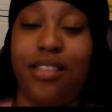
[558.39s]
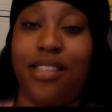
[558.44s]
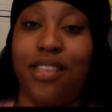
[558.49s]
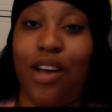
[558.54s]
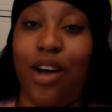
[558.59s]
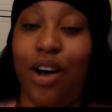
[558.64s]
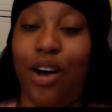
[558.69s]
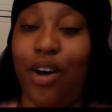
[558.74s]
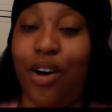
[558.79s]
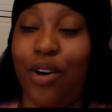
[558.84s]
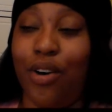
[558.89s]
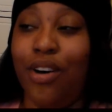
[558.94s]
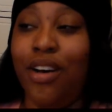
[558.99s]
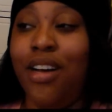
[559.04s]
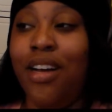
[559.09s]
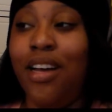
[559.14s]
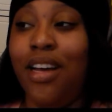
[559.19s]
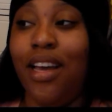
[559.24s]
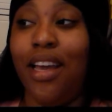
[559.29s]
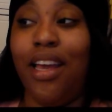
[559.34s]

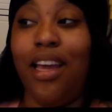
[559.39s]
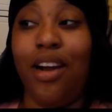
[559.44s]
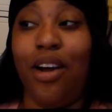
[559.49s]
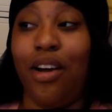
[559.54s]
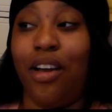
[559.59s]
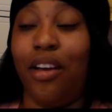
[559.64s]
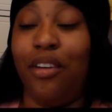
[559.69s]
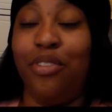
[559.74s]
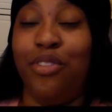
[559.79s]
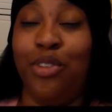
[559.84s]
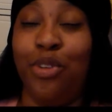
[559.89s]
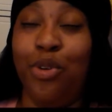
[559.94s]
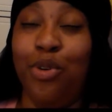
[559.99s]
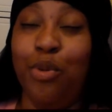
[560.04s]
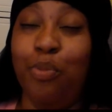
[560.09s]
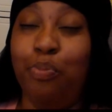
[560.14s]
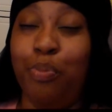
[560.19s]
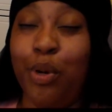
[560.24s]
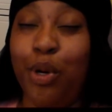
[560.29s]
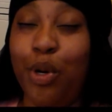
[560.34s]
So he don't give
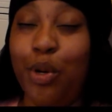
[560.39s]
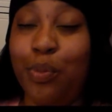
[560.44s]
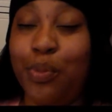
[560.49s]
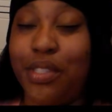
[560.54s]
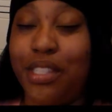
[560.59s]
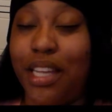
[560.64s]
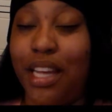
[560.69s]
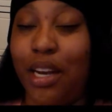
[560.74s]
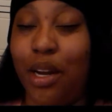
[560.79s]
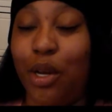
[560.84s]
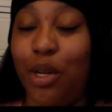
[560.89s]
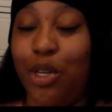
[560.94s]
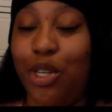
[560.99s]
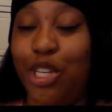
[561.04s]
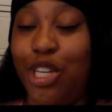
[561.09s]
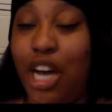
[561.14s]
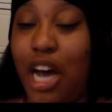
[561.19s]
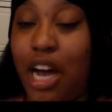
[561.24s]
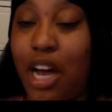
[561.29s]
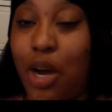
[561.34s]
2 poops and a
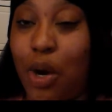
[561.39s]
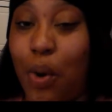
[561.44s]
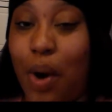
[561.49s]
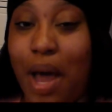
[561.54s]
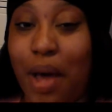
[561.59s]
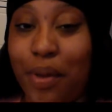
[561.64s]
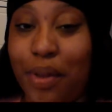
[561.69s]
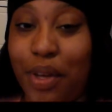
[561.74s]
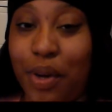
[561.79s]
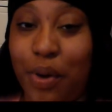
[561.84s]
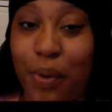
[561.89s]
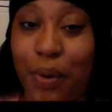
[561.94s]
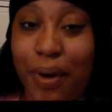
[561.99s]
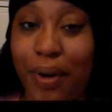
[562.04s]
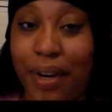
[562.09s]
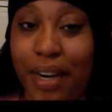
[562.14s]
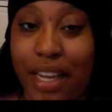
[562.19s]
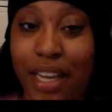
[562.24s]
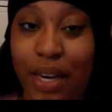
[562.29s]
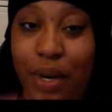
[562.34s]
duck around the
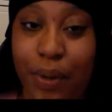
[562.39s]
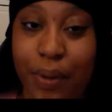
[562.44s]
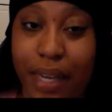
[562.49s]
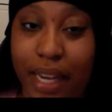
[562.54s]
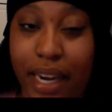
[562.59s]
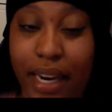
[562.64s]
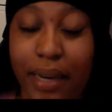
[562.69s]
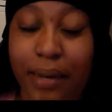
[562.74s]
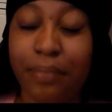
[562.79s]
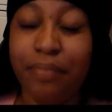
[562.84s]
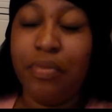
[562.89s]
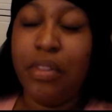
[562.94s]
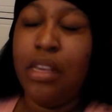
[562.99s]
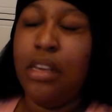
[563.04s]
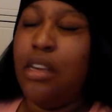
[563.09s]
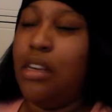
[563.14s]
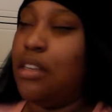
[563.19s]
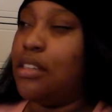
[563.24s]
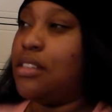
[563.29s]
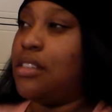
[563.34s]
corner. He don't care.
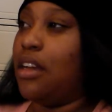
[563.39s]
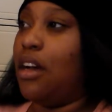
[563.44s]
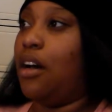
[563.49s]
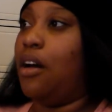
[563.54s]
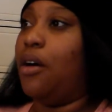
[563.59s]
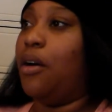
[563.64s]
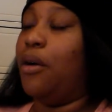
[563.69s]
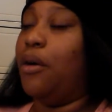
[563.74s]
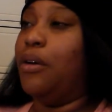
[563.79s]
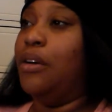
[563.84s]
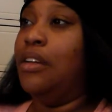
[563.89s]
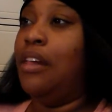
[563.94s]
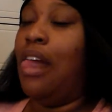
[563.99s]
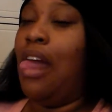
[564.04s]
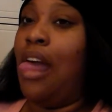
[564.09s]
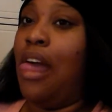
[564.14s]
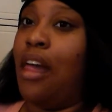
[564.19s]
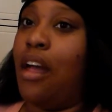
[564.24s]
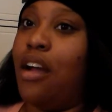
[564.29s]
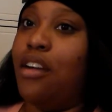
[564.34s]
So,
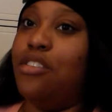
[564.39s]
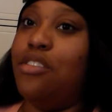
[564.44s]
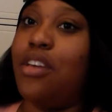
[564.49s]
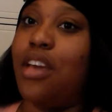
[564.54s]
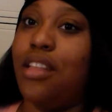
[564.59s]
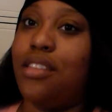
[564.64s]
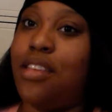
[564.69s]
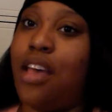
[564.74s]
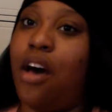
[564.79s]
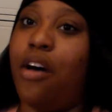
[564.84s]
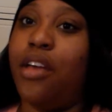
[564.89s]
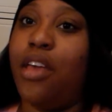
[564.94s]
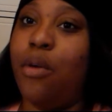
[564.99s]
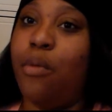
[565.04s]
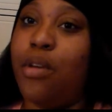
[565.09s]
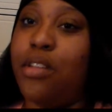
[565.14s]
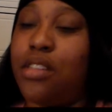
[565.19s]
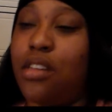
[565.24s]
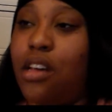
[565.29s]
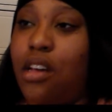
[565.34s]
because you could tell
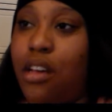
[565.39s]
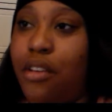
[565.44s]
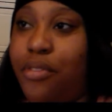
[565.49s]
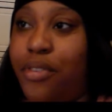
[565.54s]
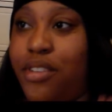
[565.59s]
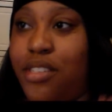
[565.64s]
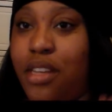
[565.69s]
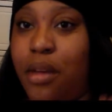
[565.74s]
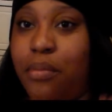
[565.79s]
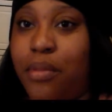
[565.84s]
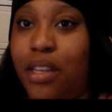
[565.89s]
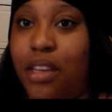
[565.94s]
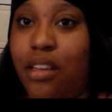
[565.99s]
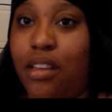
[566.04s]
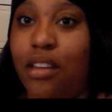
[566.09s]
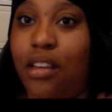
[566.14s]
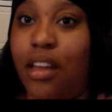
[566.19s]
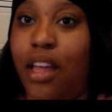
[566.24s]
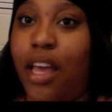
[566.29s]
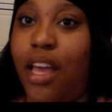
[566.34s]
he was looking for
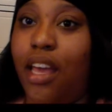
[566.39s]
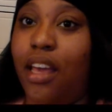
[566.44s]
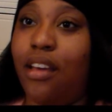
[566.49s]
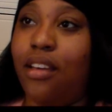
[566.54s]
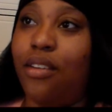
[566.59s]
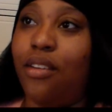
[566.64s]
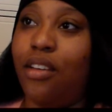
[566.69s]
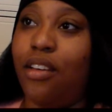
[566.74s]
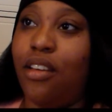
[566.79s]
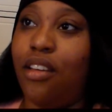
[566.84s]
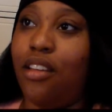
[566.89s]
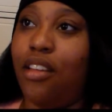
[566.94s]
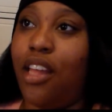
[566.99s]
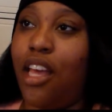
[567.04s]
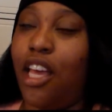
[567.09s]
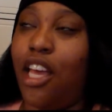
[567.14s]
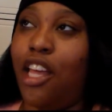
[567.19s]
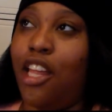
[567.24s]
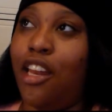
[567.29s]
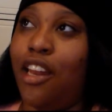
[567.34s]
something. Like,
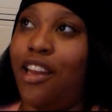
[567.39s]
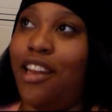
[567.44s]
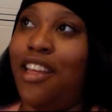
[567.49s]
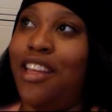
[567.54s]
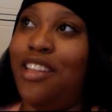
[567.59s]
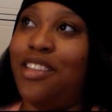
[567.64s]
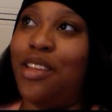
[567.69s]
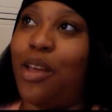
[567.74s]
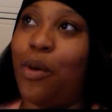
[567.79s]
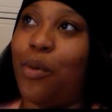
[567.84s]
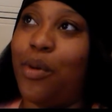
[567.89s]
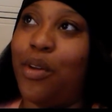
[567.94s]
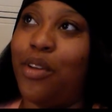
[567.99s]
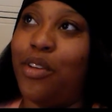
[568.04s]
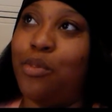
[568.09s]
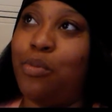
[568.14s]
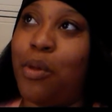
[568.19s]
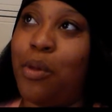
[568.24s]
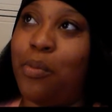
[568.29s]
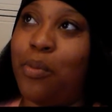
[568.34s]
and he's like one
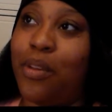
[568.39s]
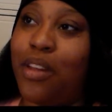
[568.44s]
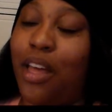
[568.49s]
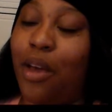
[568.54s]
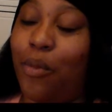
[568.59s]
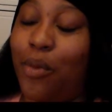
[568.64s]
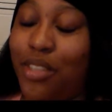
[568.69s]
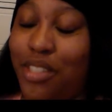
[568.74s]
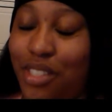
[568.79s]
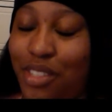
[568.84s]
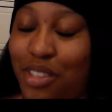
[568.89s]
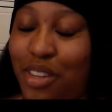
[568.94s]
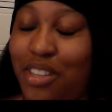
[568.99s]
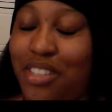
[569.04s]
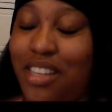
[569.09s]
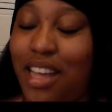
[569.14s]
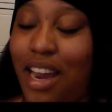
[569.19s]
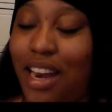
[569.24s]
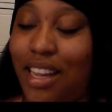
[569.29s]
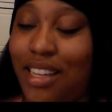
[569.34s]
of those people, like, once he
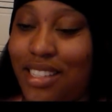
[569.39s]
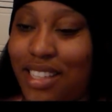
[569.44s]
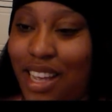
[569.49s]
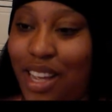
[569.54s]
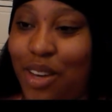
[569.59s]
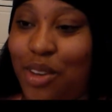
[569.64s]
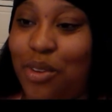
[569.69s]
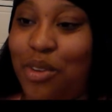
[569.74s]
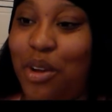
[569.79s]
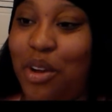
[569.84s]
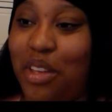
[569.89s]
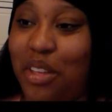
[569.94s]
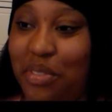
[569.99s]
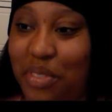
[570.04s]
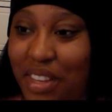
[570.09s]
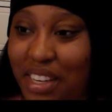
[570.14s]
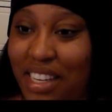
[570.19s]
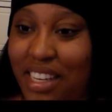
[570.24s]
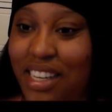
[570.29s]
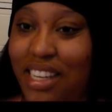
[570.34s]
starts nodding his head, you know he
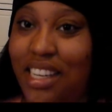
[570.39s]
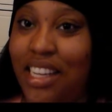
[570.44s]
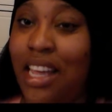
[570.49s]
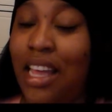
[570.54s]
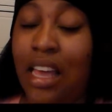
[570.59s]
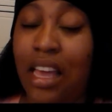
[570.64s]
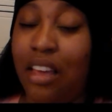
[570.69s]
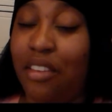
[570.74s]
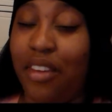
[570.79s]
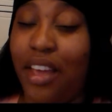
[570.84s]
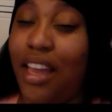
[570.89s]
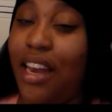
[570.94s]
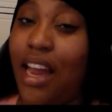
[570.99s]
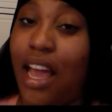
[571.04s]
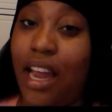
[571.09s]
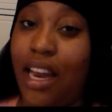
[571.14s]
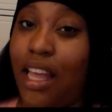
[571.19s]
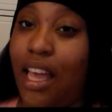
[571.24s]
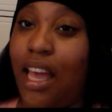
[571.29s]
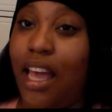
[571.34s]
feeling it. If he ain't
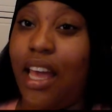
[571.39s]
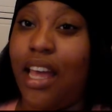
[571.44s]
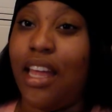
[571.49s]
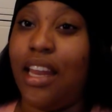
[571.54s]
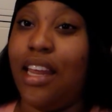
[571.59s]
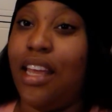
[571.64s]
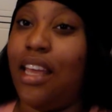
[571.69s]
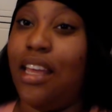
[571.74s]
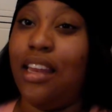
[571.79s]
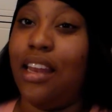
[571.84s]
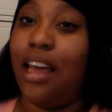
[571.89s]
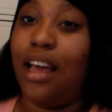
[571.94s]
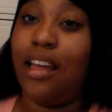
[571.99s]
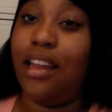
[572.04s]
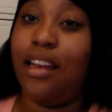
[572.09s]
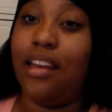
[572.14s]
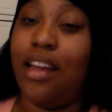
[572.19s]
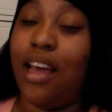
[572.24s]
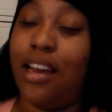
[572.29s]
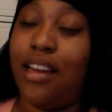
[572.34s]
nodding your head, he
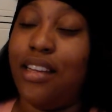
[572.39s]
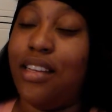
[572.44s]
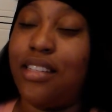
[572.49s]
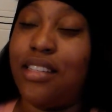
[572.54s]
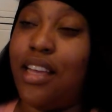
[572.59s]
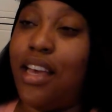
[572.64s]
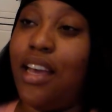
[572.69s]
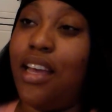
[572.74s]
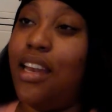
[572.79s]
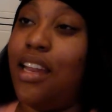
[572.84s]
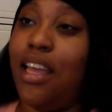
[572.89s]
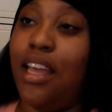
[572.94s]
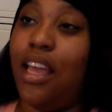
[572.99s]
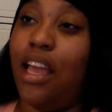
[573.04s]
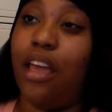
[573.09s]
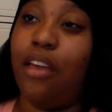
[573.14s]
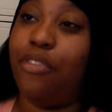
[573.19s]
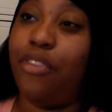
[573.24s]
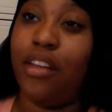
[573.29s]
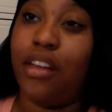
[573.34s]
not nodding his head,
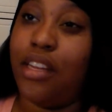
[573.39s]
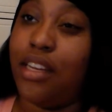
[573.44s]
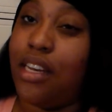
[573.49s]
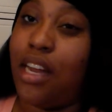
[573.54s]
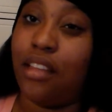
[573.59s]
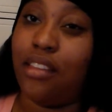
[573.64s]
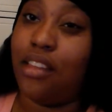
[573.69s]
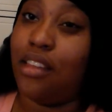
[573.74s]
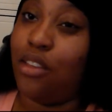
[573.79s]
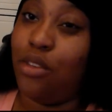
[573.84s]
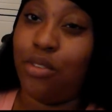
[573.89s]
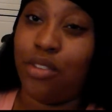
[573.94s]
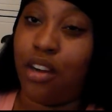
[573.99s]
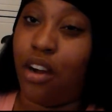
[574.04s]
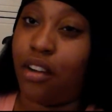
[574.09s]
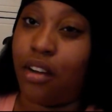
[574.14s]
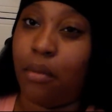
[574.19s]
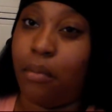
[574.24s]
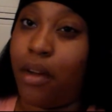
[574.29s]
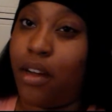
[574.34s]
he ain't feeling nothing you
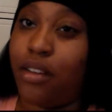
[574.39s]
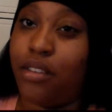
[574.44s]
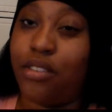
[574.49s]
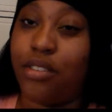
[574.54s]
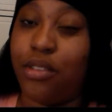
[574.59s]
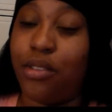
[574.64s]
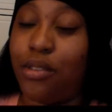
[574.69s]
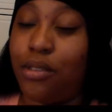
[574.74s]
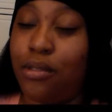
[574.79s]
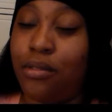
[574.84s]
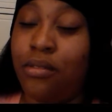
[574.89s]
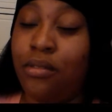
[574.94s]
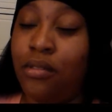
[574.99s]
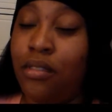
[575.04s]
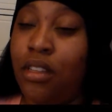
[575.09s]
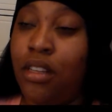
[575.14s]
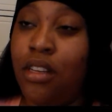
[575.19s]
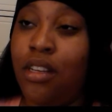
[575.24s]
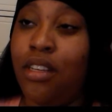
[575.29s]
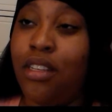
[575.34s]
talking about. So,
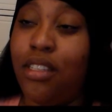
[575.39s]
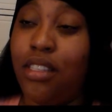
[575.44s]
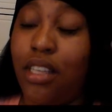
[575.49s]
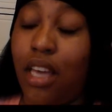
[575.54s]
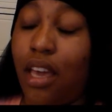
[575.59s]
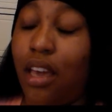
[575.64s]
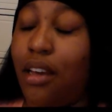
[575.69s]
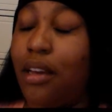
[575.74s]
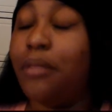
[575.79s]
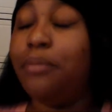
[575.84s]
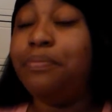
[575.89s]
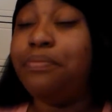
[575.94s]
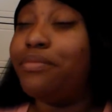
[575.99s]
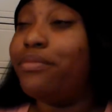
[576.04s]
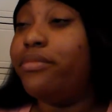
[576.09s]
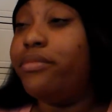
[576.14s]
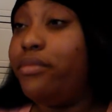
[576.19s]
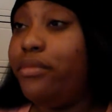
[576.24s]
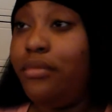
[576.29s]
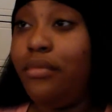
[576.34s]
yeah.
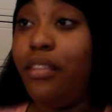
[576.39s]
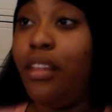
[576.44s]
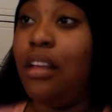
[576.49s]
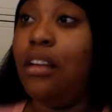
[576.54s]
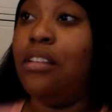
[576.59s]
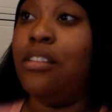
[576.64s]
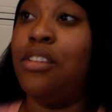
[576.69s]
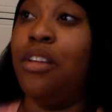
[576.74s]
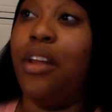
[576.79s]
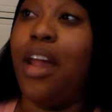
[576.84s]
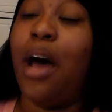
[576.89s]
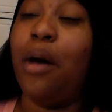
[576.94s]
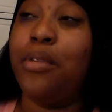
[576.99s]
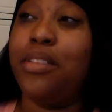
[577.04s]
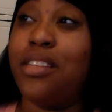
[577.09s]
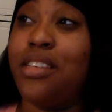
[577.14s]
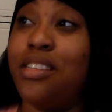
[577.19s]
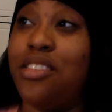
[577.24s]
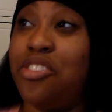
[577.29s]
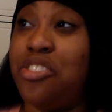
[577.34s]
So
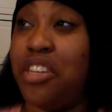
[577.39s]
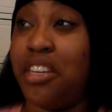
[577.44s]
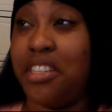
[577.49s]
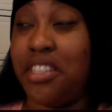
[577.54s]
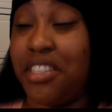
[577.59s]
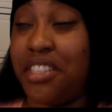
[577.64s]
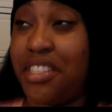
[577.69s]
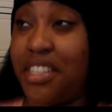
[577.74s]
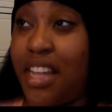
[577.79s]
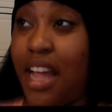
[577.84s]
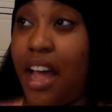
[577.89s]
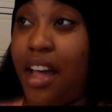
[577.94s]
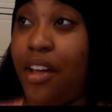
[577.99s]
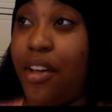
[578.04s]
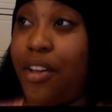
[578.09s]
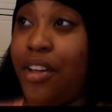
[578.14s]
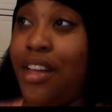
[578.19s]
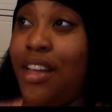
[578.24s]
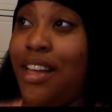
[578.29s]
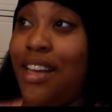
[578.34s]
that was his judging
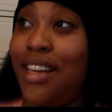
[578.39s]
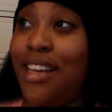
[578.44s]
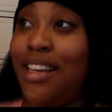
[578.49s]
style.